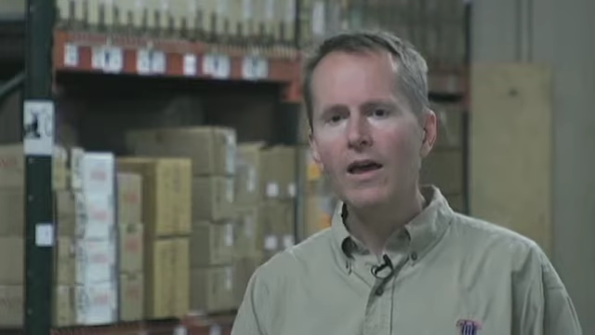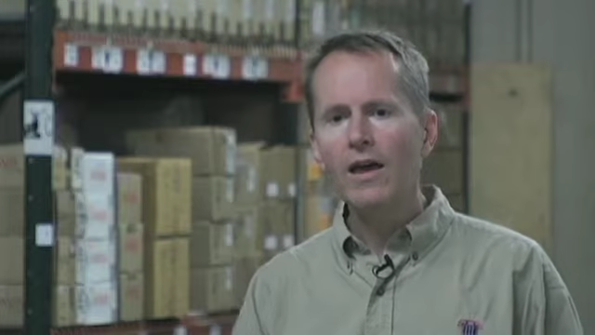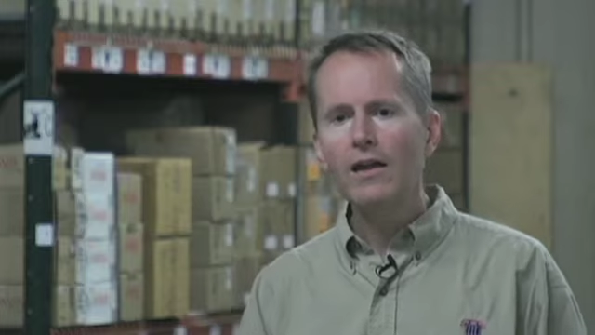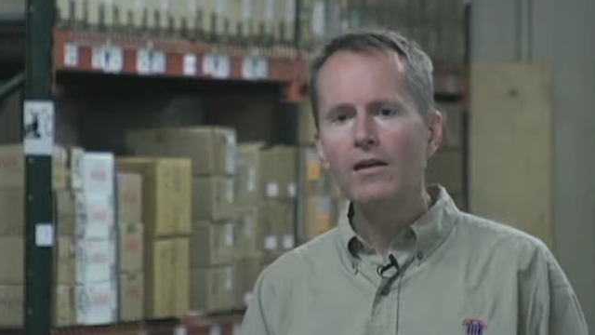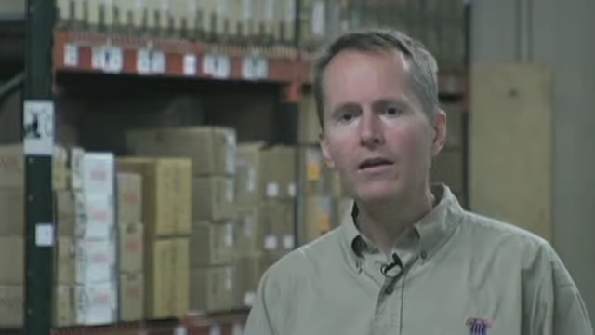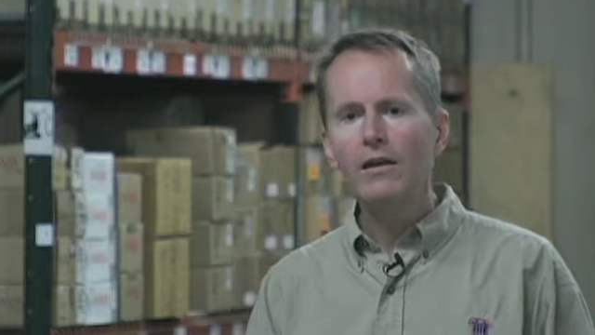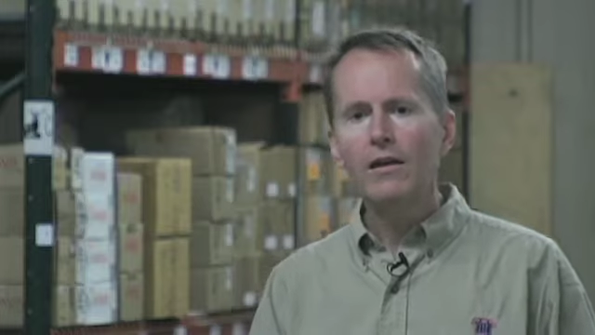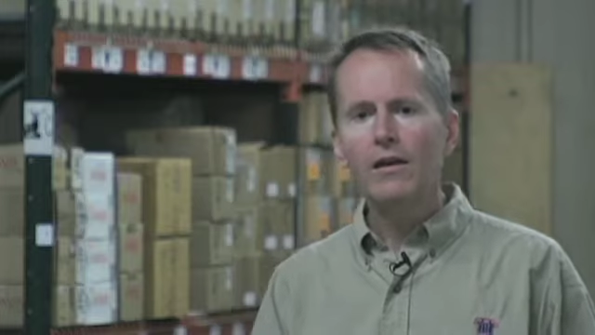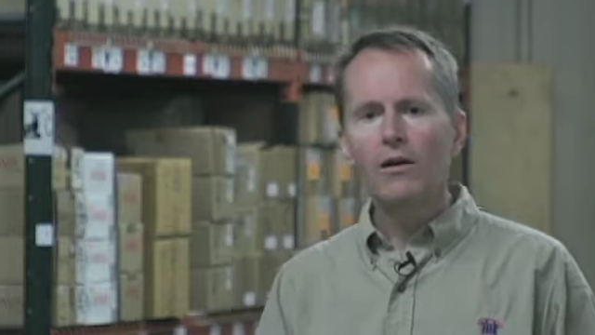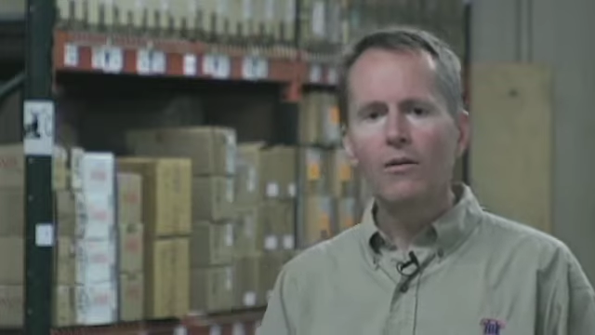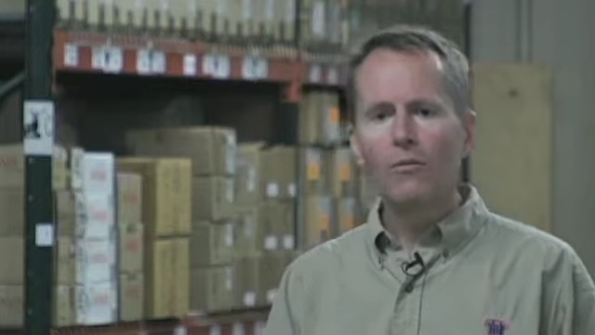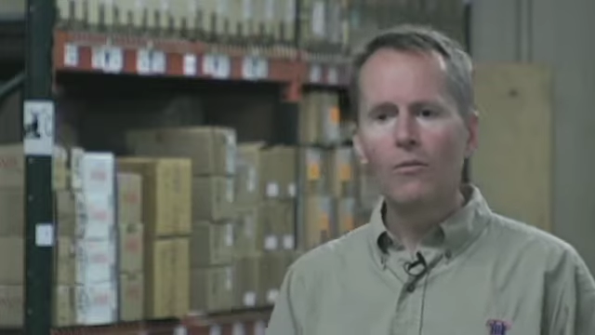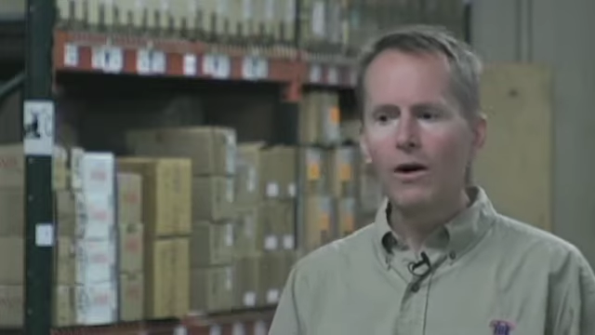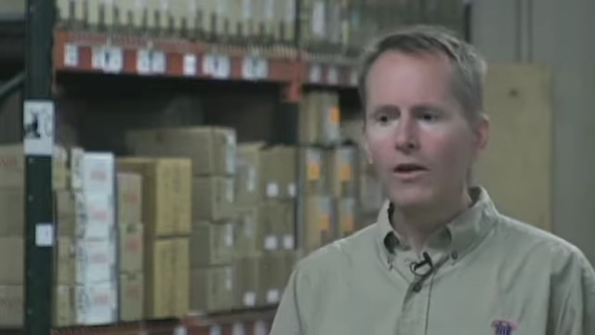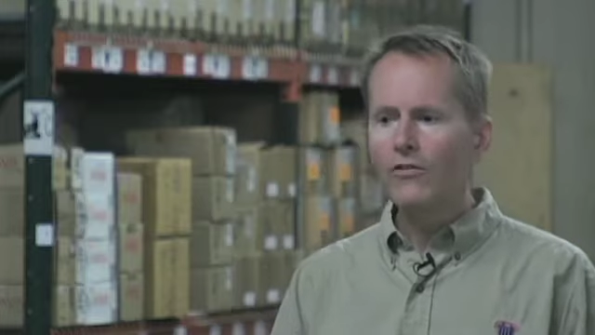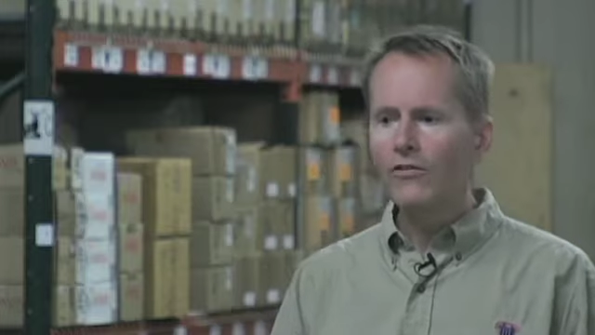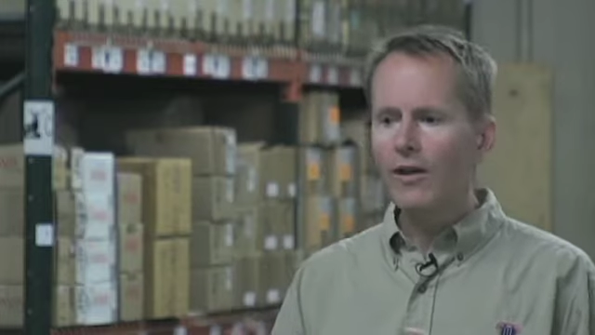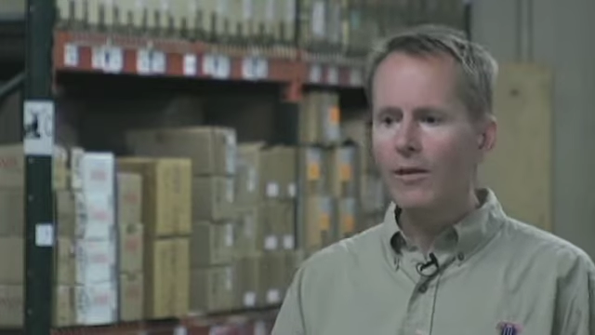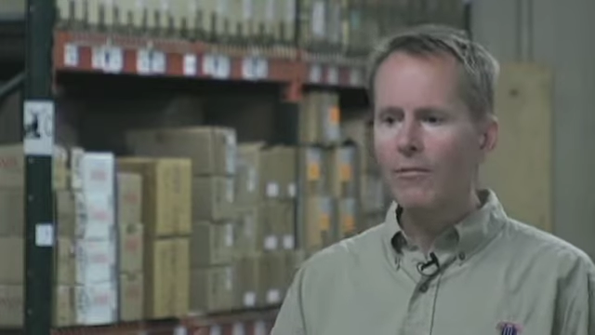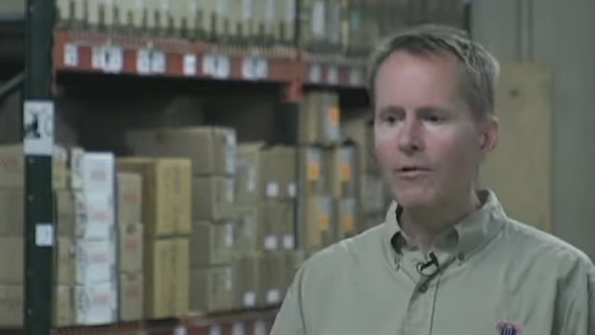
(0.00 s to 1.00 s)
then
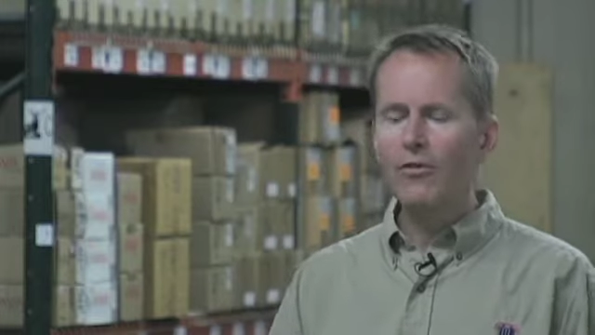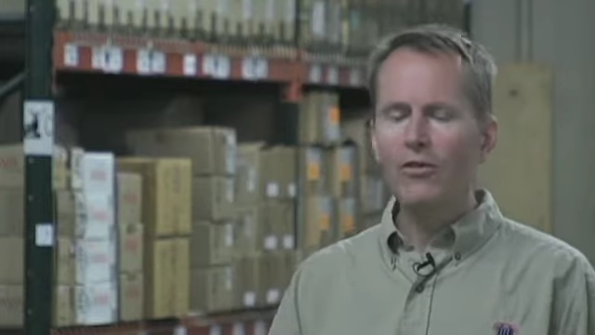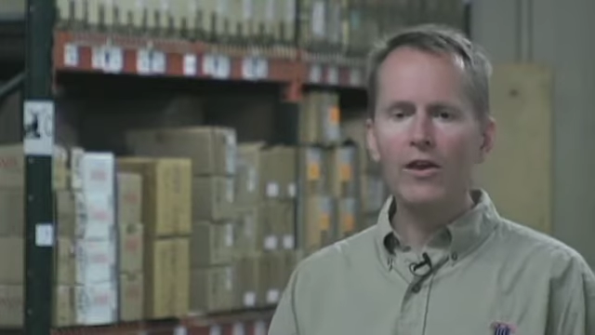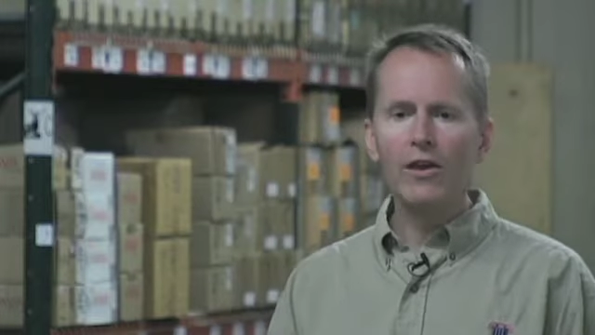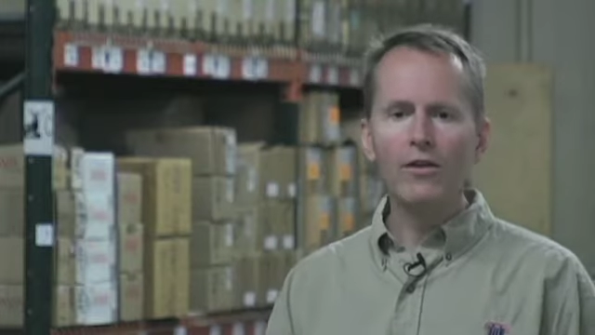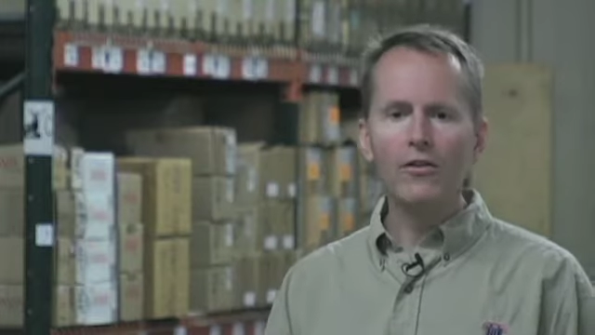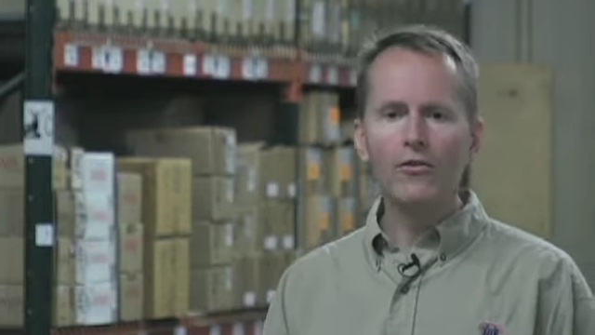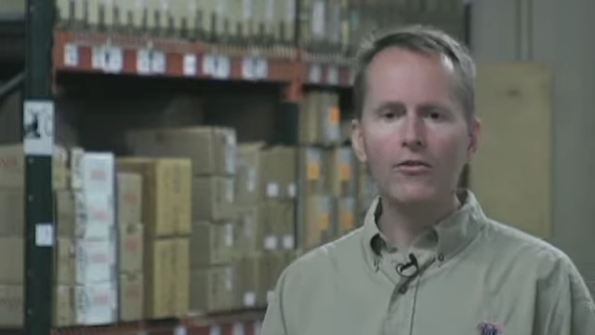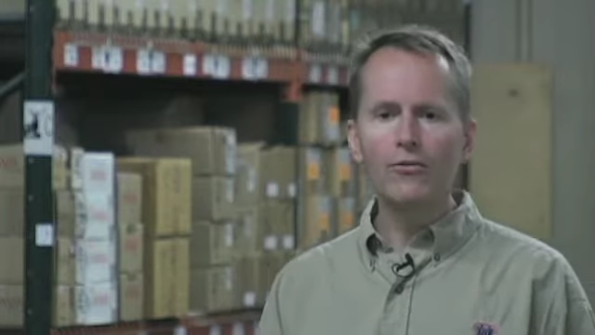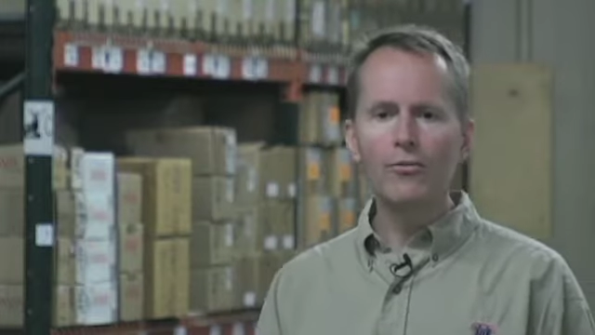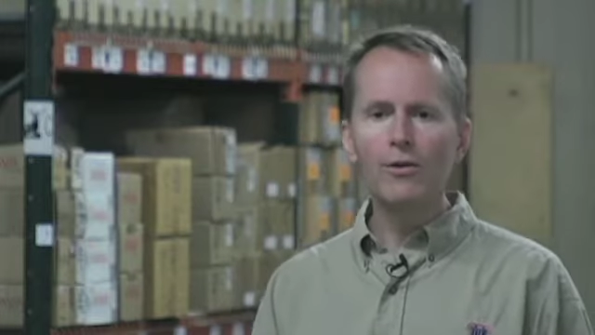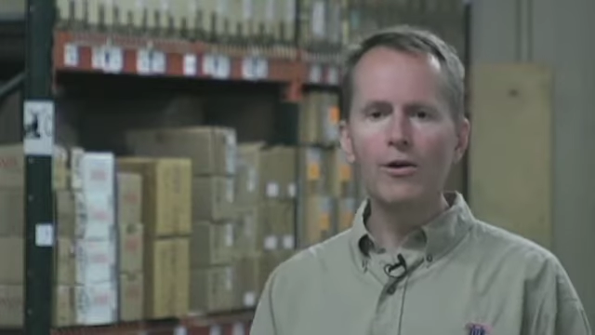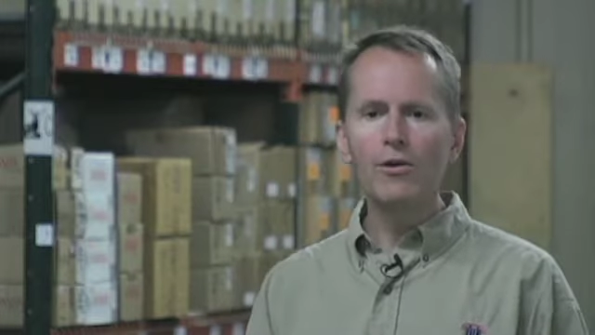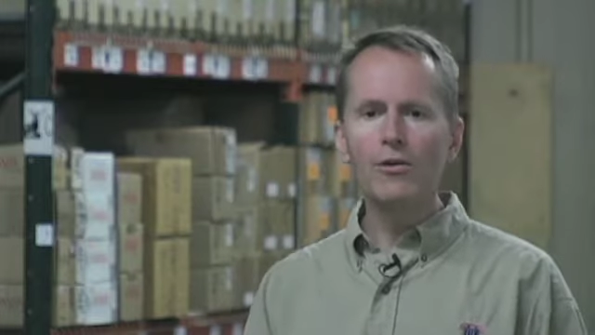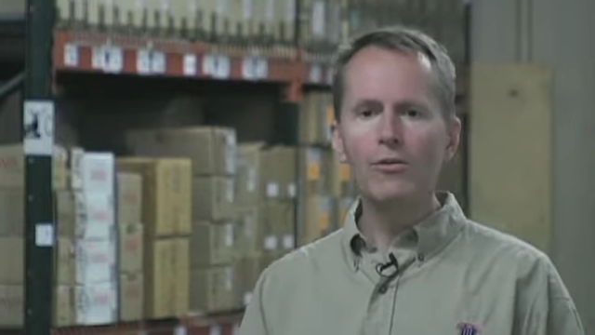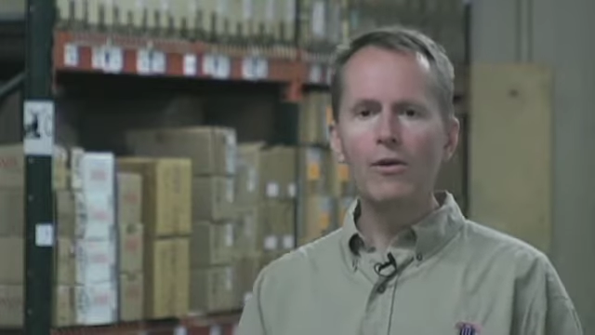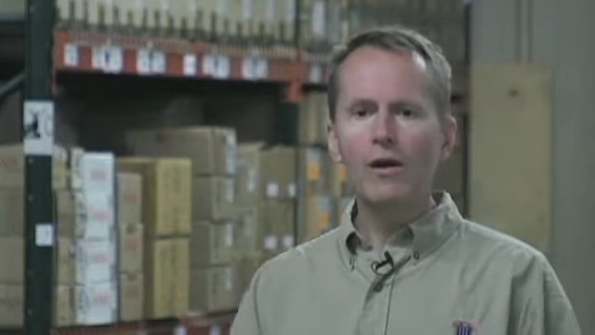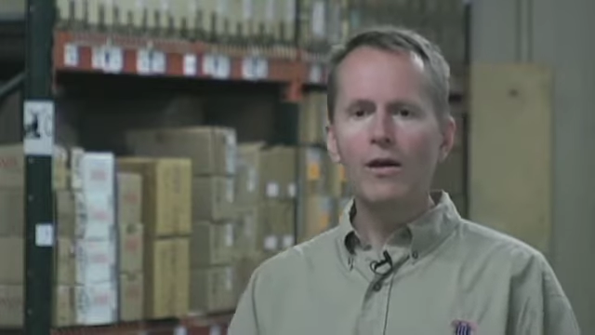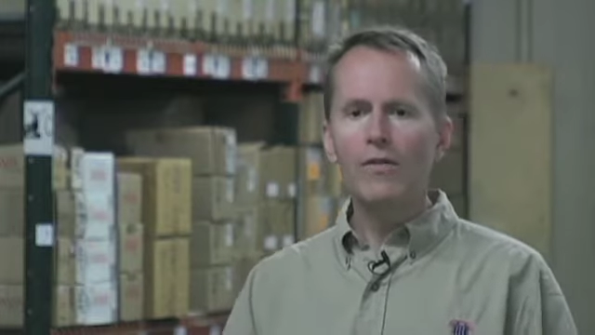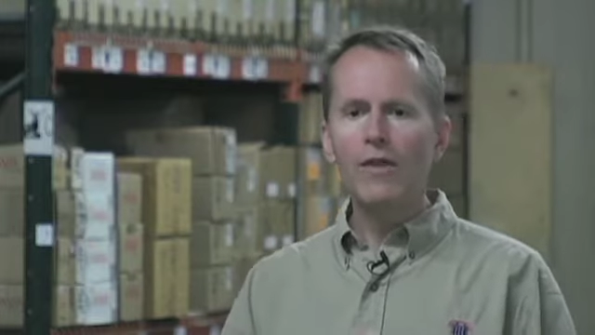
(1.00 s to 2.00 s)
once everything is through,